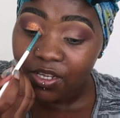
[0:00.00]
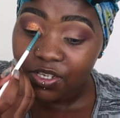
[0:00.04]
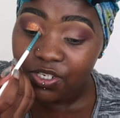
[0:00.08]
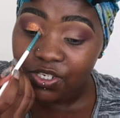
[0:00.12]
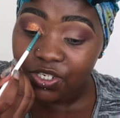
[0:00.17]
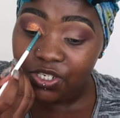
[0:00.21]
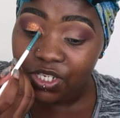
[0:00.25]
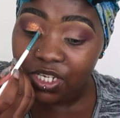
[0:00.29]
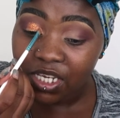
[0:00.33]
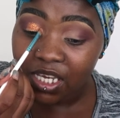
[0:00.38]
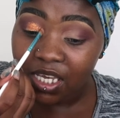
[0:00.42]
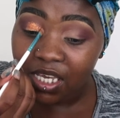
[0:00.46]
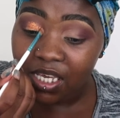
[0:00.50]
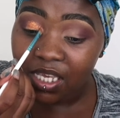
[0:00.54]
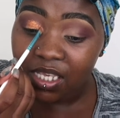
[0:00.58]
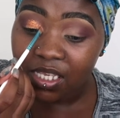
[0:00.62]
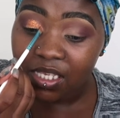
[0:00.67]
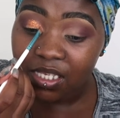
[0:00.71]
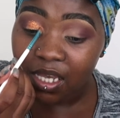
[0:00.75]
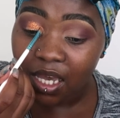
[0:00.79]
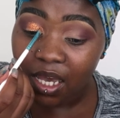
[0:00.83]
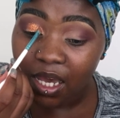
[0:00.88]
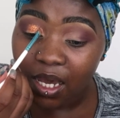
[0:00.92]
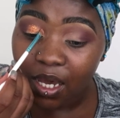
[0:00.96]
She
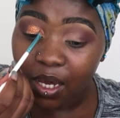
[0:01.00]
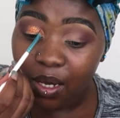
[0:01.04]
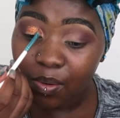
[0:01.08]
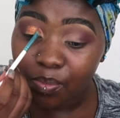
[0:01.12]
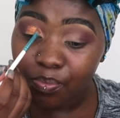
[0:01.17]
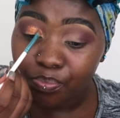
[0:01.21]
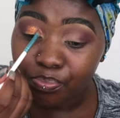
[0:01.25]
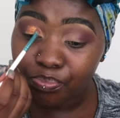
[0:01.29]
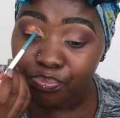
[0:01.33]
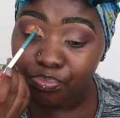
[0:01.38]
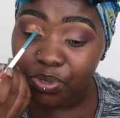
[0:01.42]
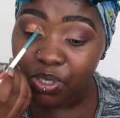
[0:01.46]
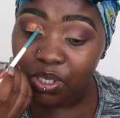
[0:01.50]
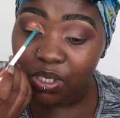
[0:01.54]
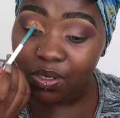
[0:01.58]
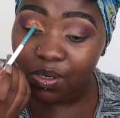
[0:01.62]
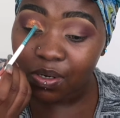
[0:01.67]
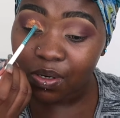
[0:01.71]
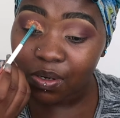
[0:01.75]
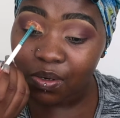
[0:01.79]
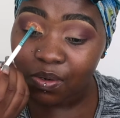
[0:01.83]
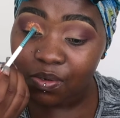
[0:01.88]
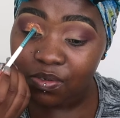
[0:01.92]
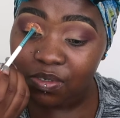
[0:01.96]
is a
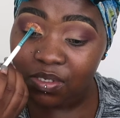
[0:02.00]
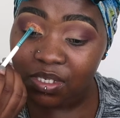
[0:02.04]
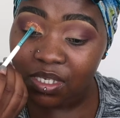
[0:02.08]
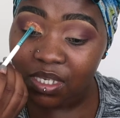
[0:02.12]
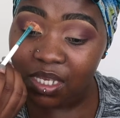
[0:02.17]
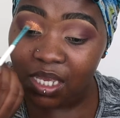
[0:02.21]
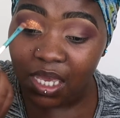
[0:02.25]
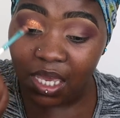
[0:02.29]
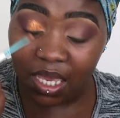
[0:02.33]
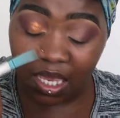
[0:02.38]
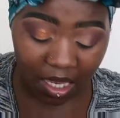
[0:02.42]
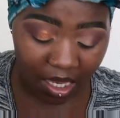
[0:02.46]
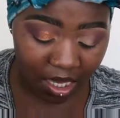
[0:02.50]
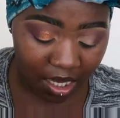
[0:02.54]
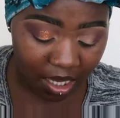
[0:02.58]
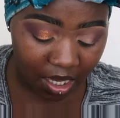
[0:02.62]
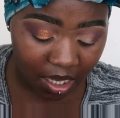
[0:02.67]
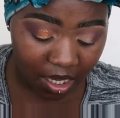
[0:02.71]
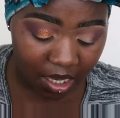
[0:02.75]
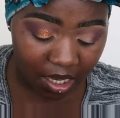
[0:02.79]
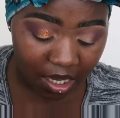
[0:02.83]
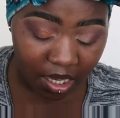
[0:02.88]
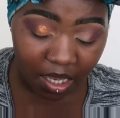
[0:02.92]
beauty.